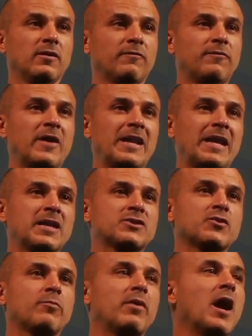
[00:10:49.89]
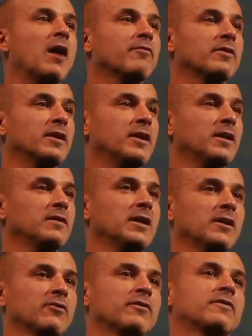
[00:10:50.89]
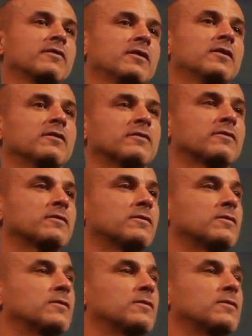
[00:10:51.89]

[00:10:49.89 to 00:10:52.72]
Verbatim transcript: financial poverty in the inner cities.